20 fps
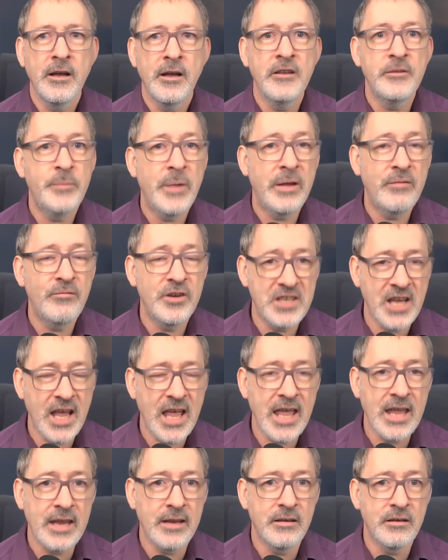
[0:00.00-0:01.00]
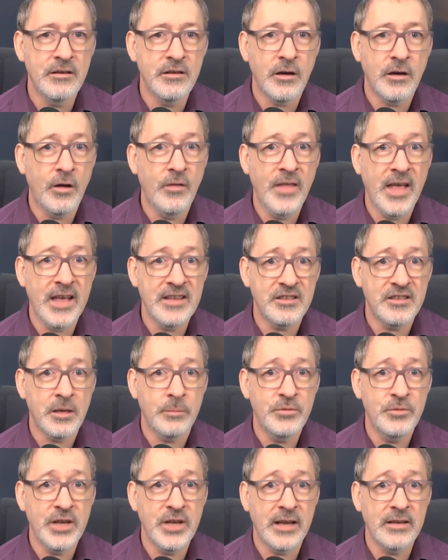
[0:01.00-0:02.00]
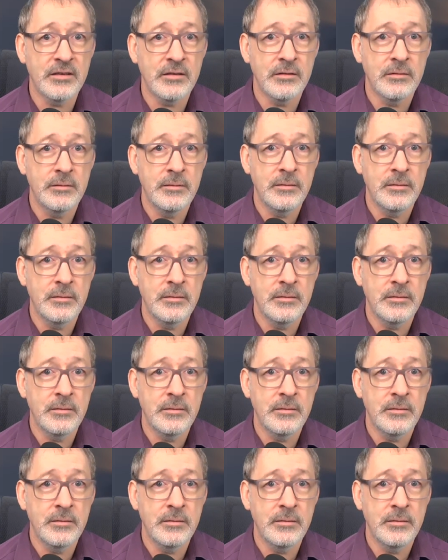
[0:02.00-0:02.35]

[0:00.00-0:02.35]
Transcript: has been retained on that subject.